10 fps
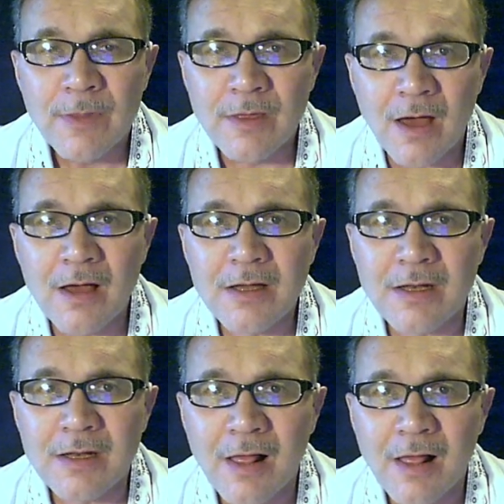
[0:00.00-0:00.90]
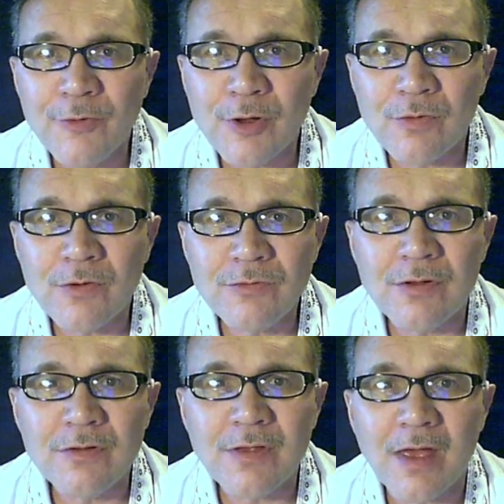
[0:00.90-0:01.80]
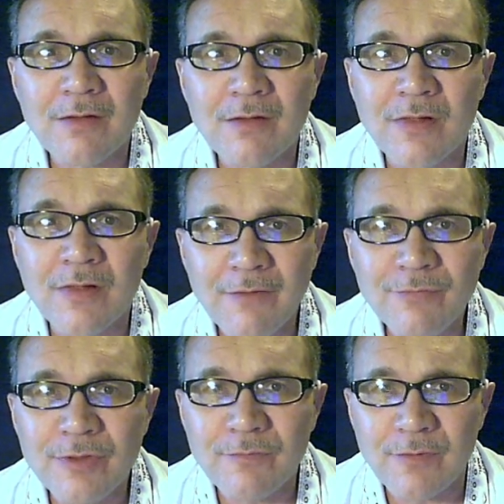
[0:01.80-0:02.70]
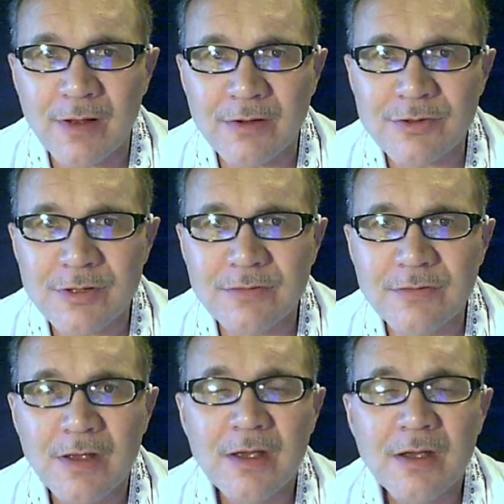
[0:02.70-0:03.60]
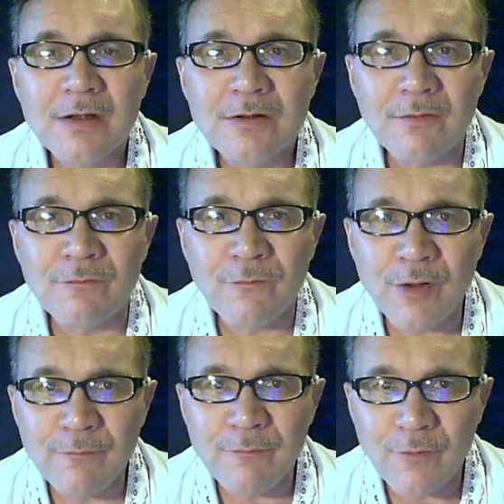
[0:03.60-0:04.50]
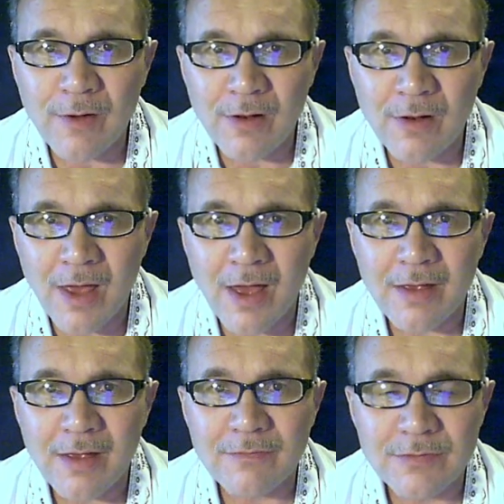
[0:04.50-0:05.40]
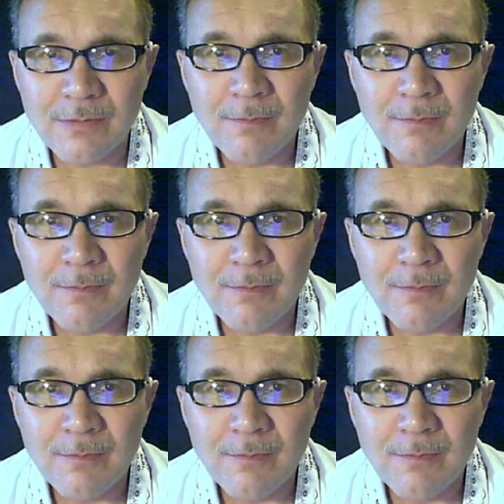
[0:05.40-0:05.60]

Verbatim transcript: Young and healthy Christians have left the villages to flee for their lives.